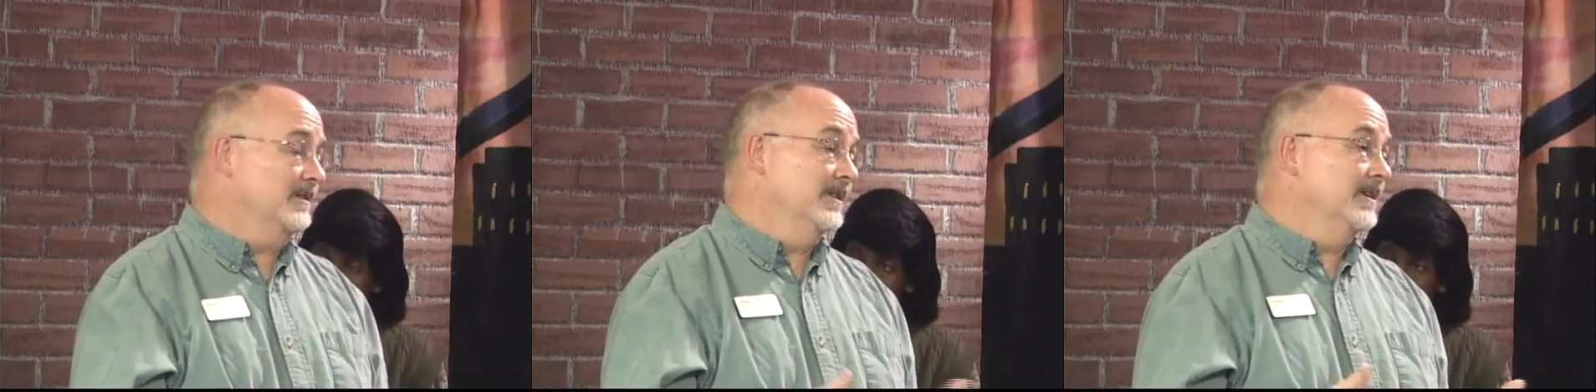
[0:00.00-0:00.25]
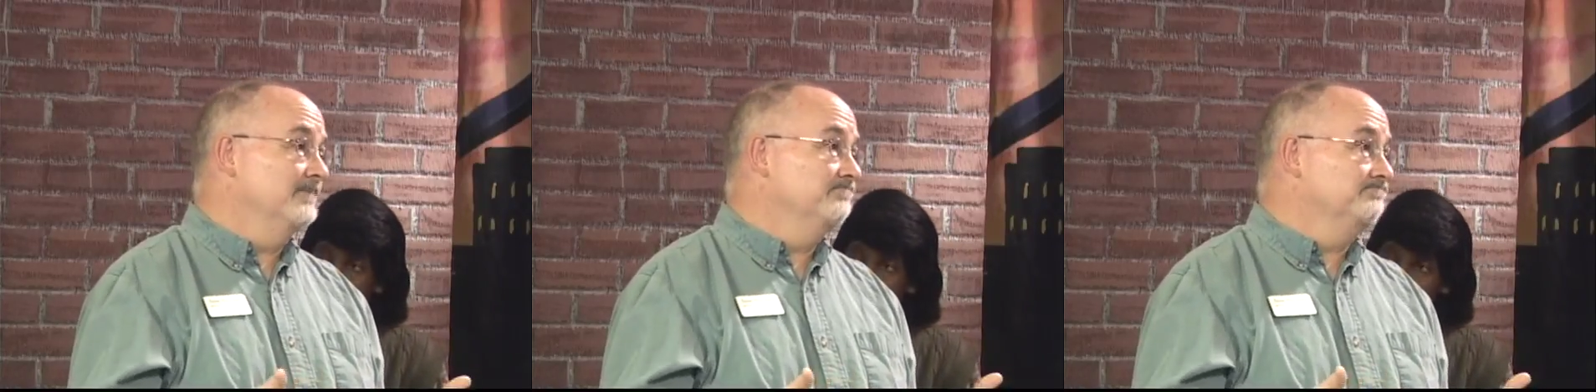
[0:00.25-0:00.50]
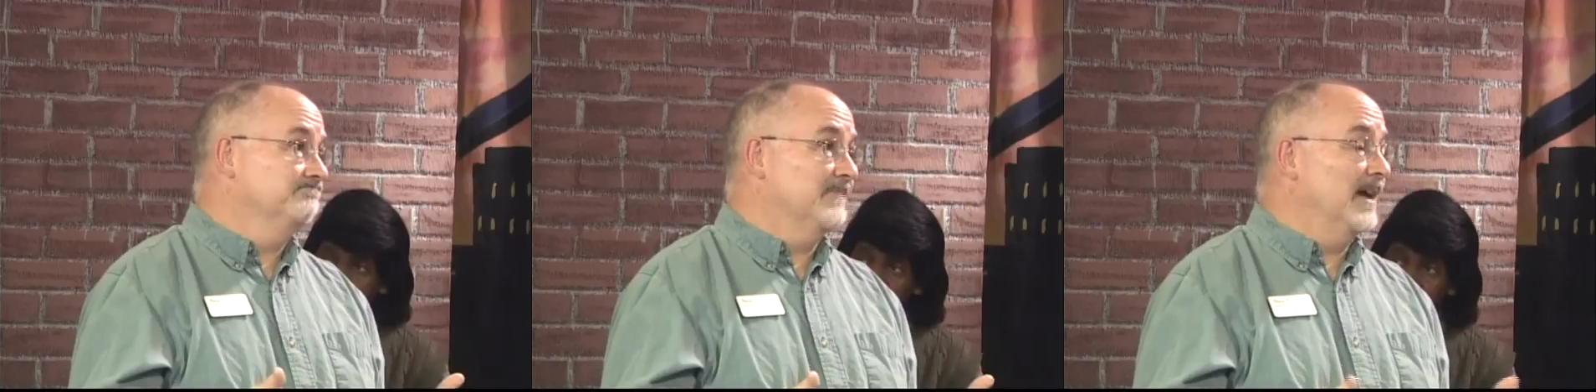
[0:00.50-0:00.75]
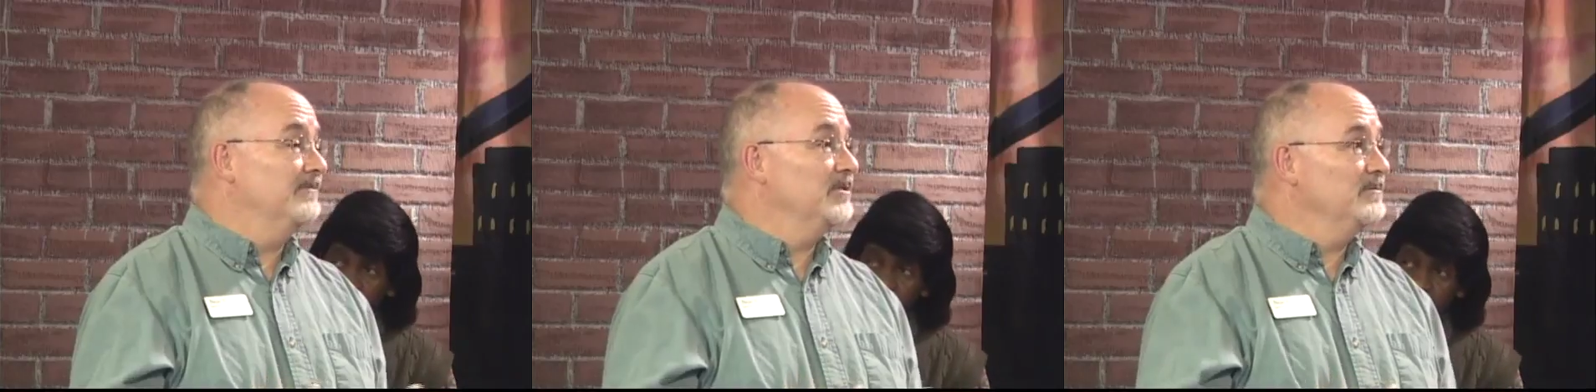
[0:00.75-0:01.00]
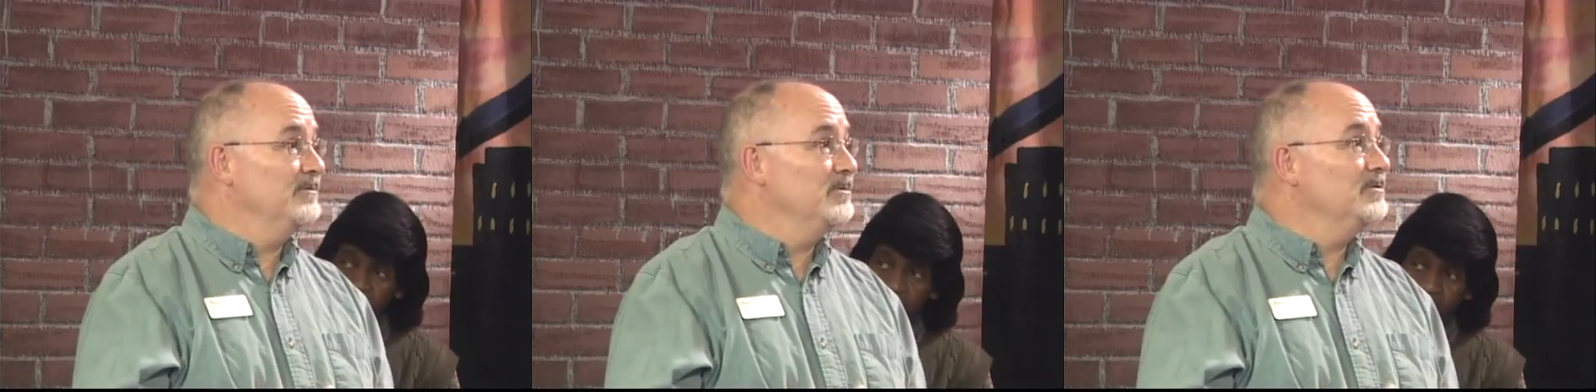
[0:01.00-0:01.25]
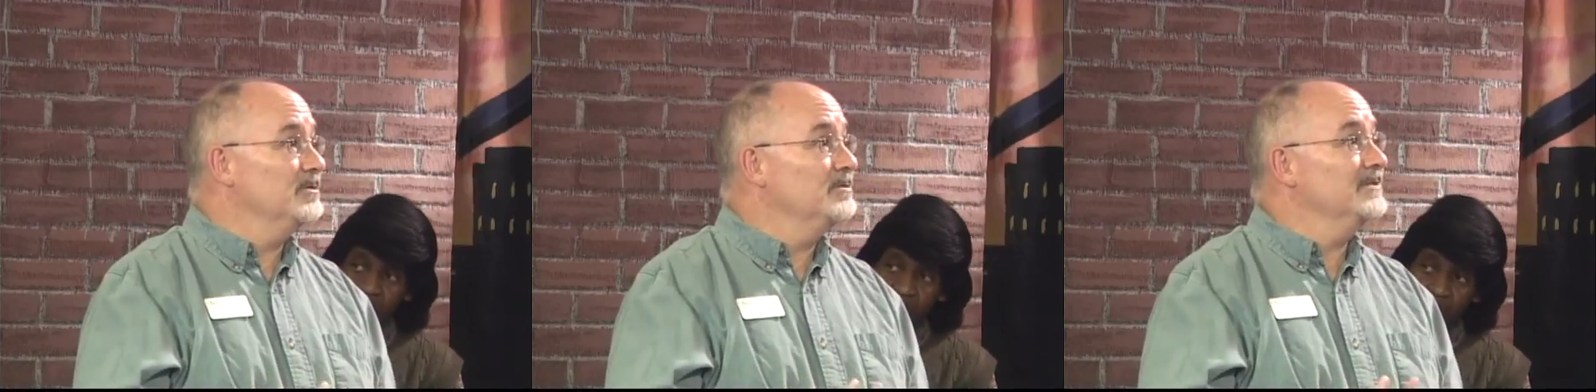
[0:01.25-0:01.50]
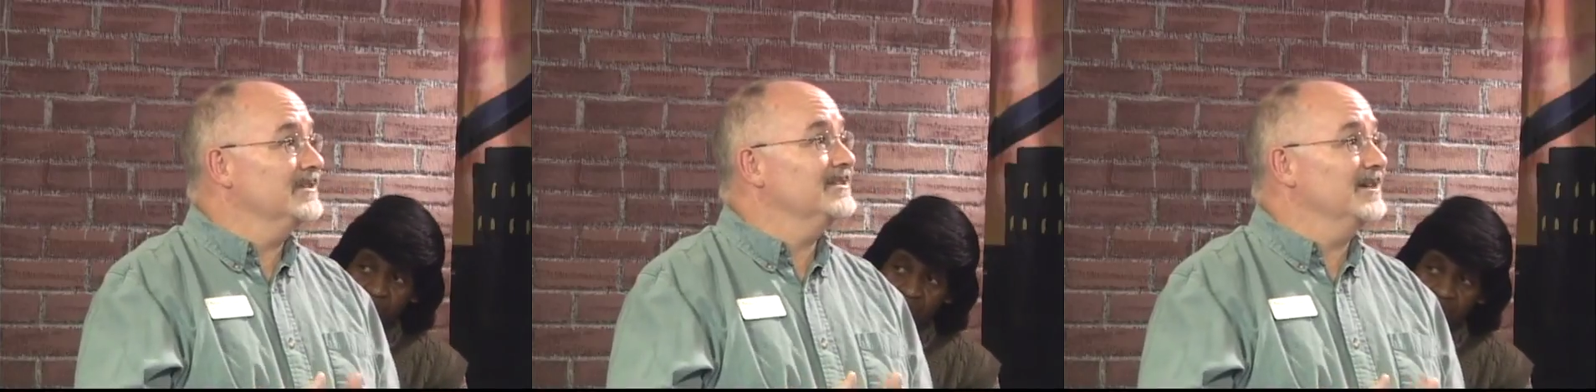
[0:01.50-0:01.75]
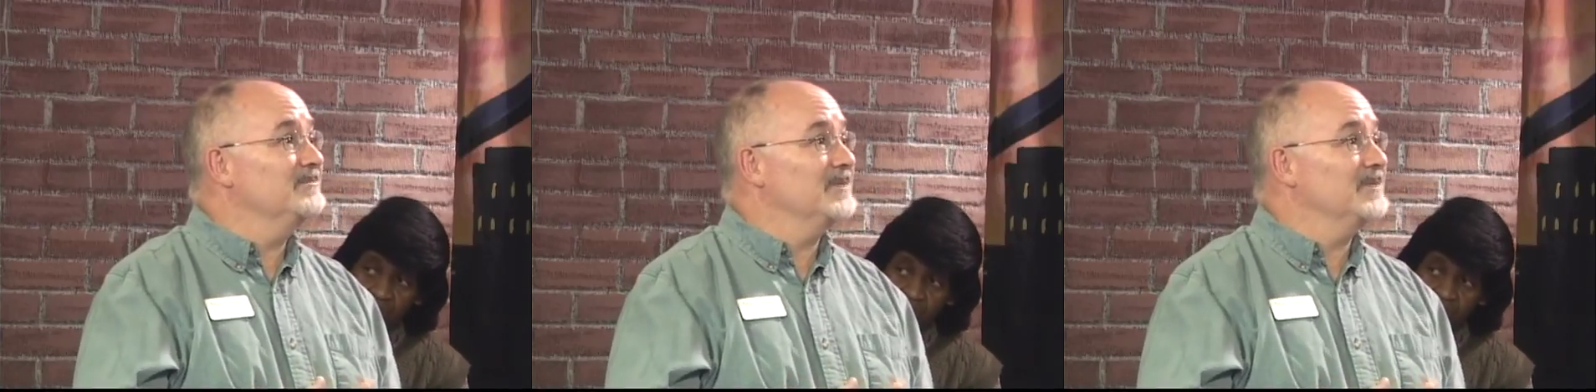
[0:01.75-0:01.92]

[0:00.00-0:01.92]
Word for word: and then have good food too at the same